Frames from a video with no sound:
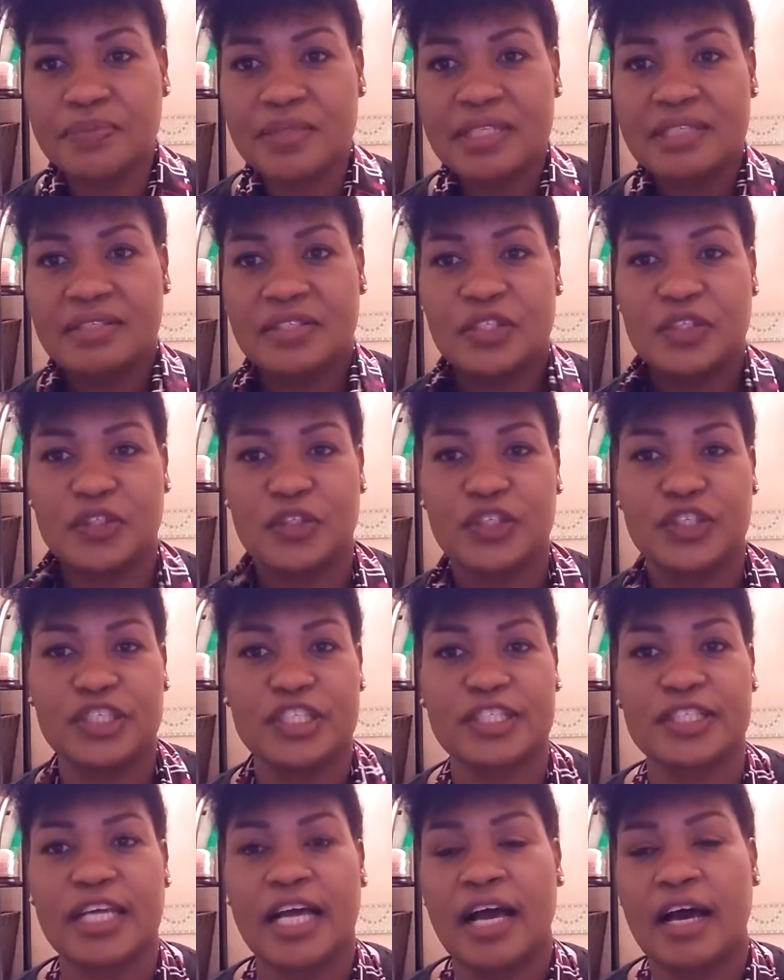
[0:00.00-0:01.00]

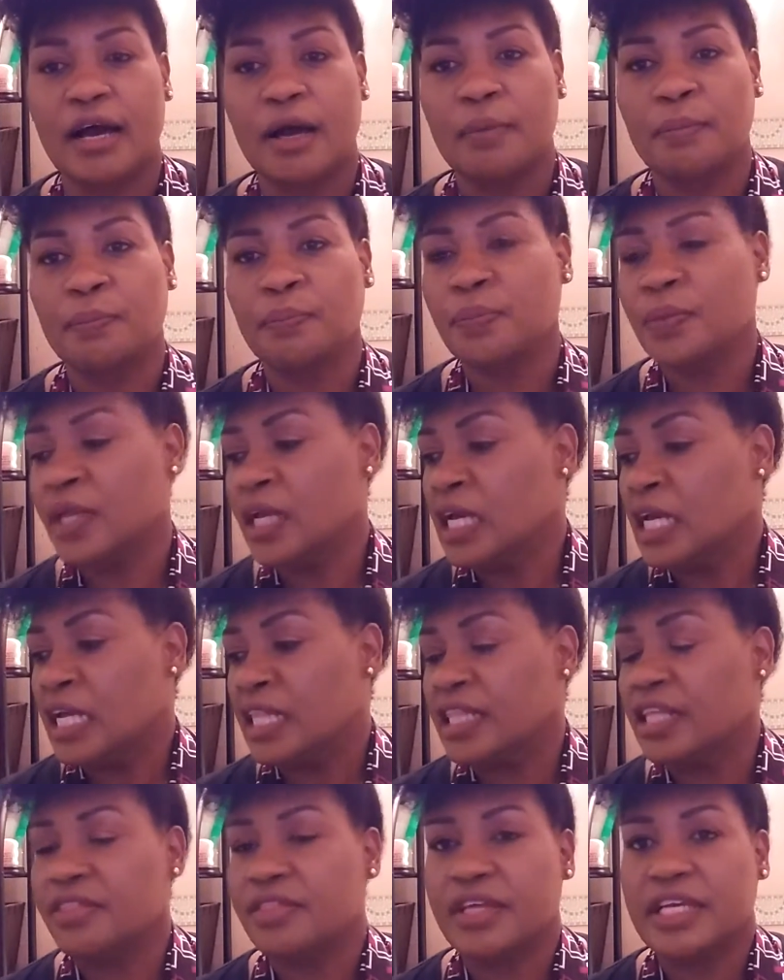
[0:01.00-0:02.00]
sisters,
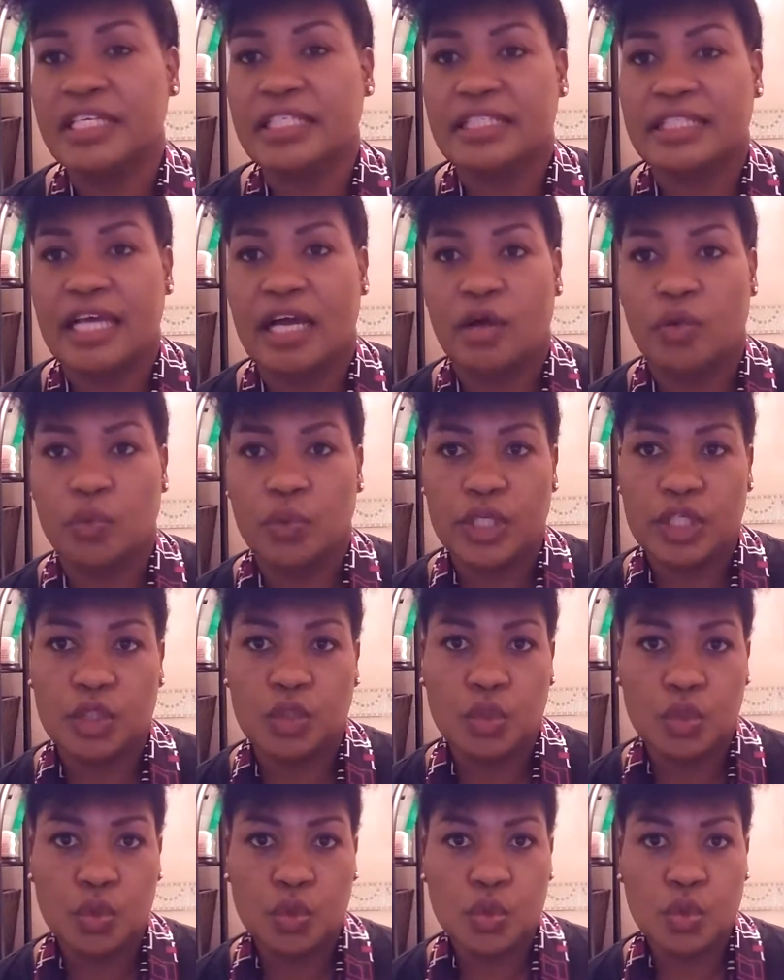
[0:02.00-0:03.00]
the things that we
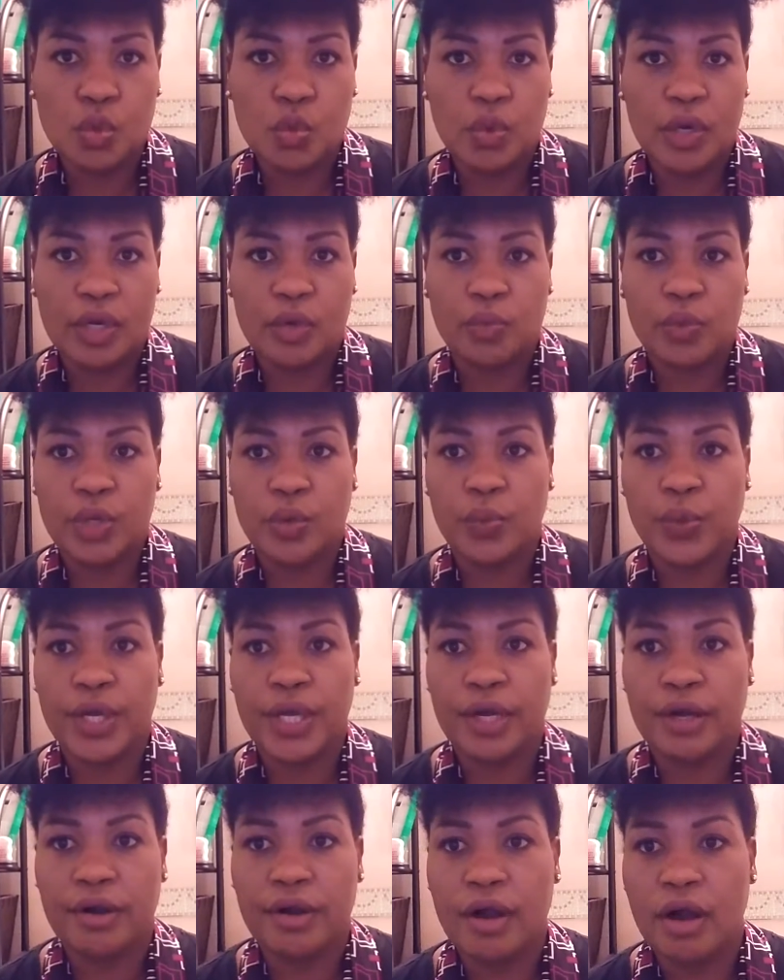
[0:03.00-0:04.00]
do when we
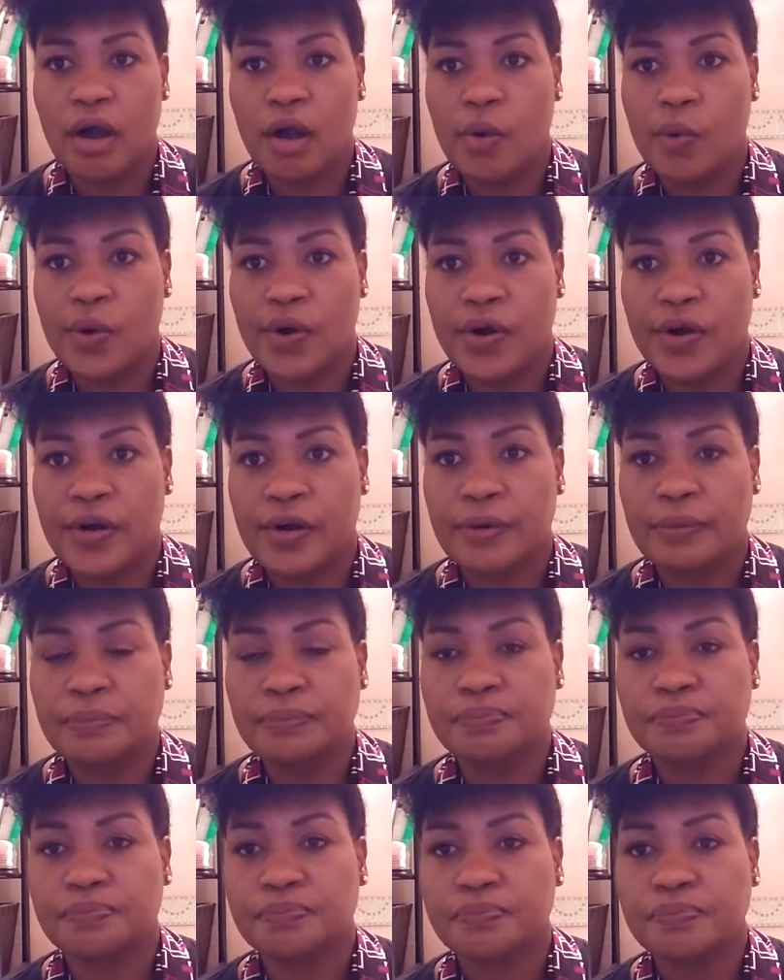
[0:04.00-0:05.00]
wear
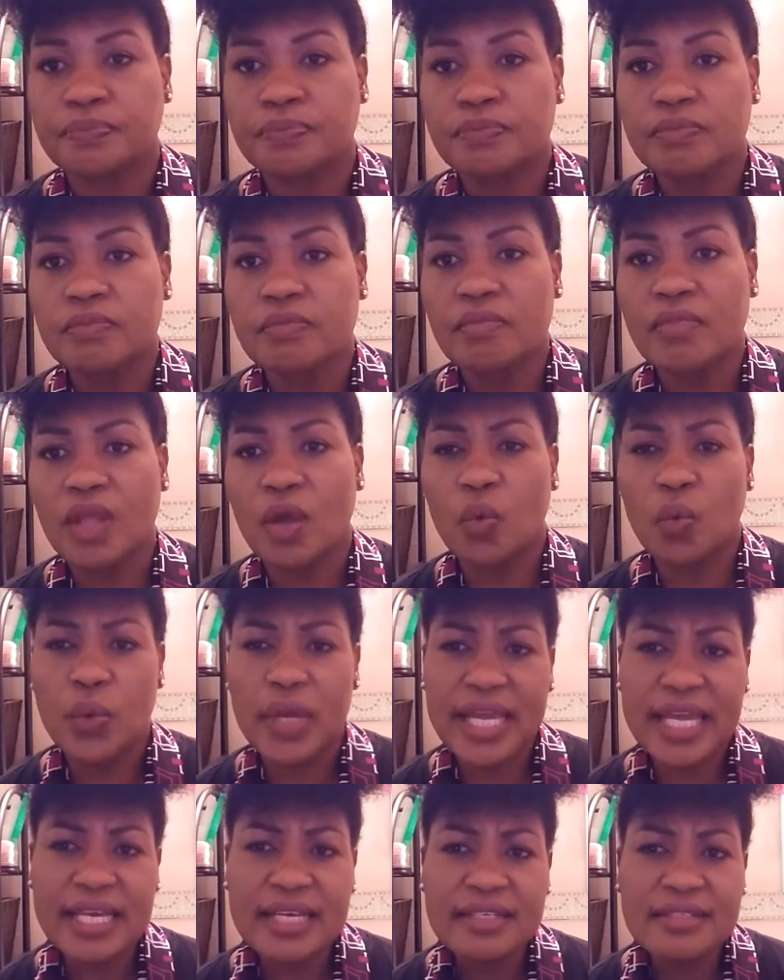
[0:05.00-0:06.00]
our
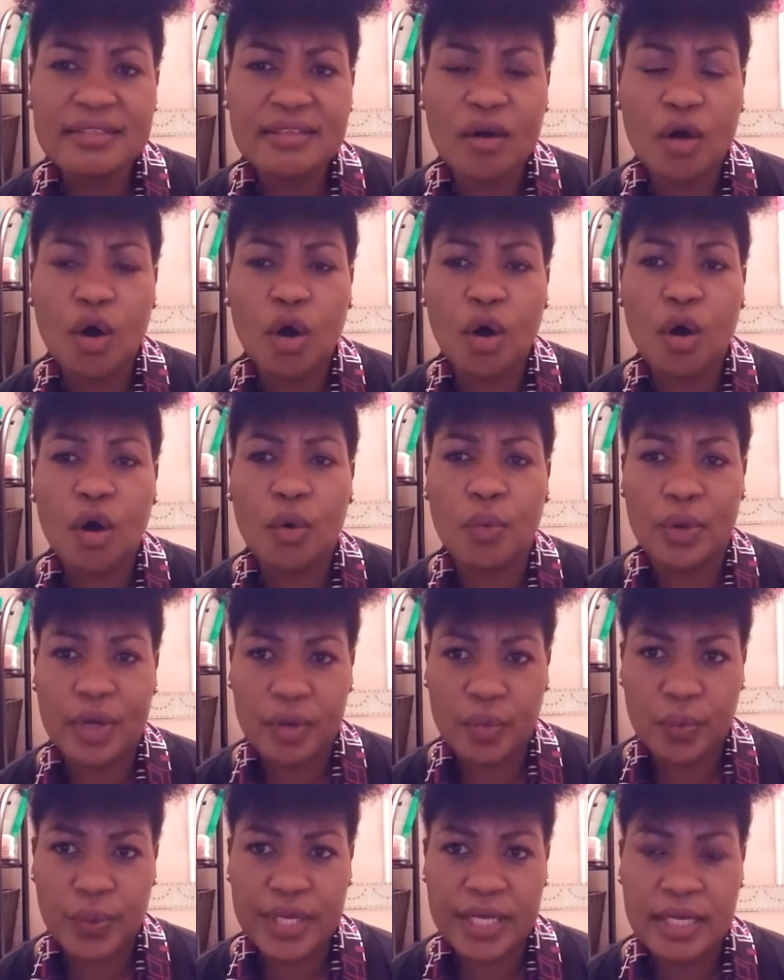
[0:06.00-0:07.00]
wigs or
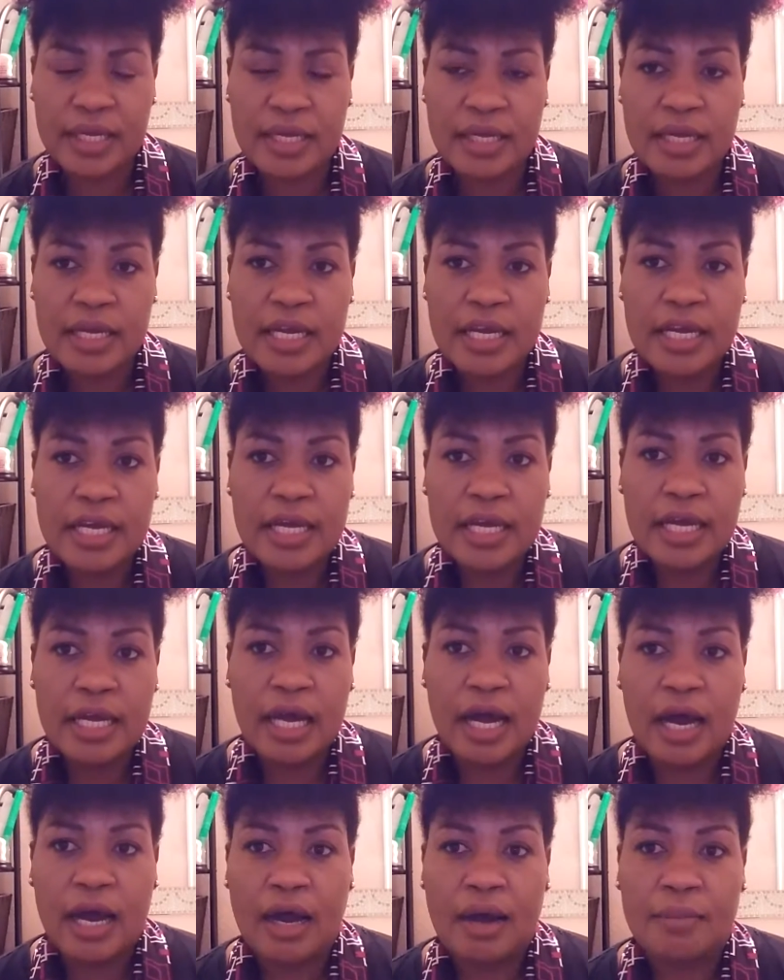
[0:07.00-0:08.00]
when we
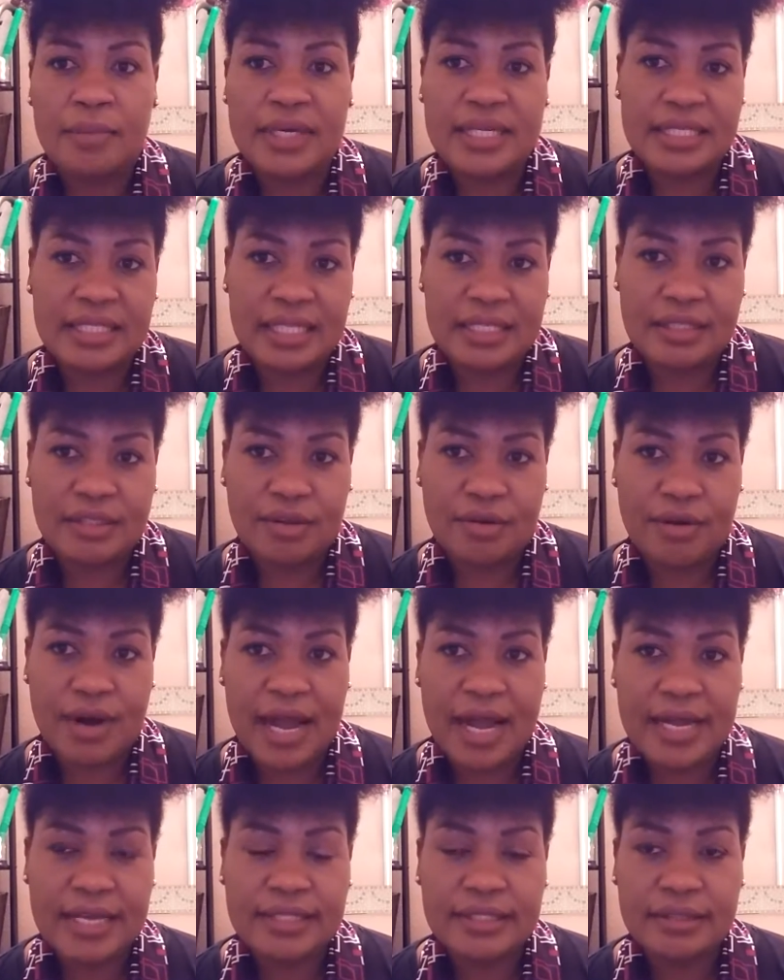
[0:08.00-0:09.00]

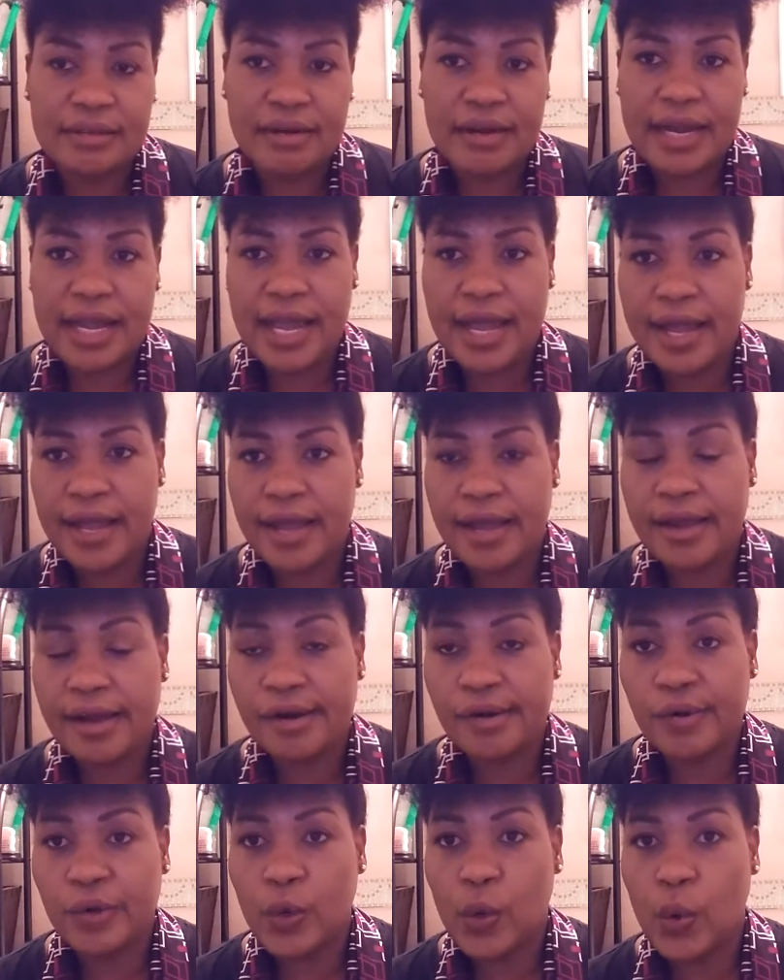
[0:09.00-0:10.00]
accessorize our
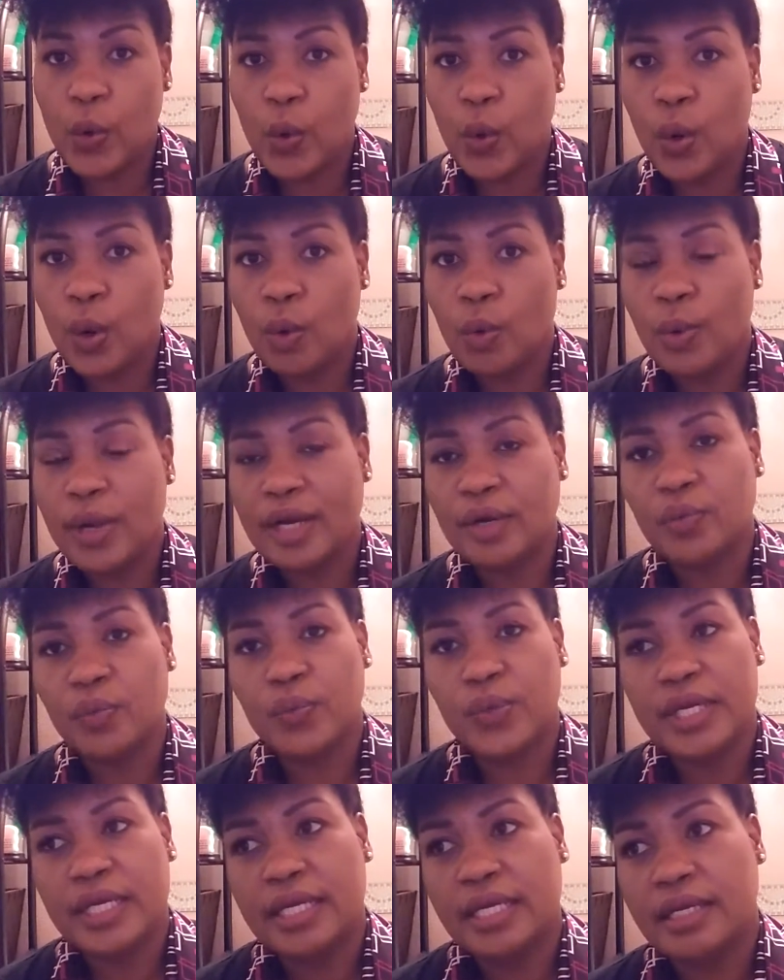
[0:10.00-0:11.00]
hair or
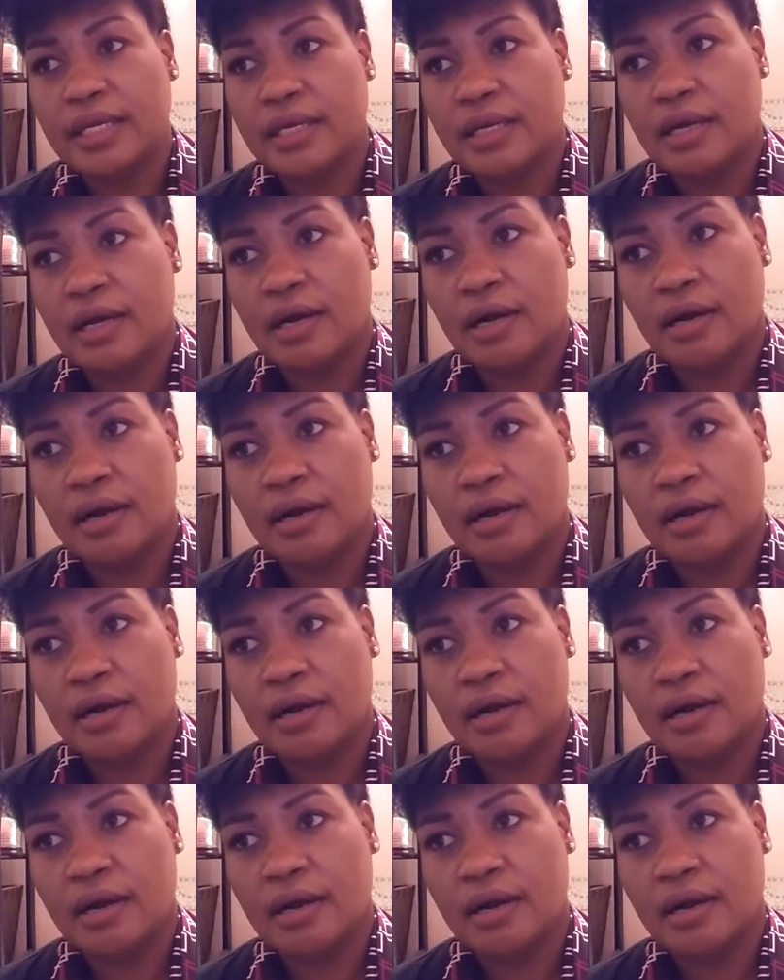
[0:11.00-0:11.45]
when we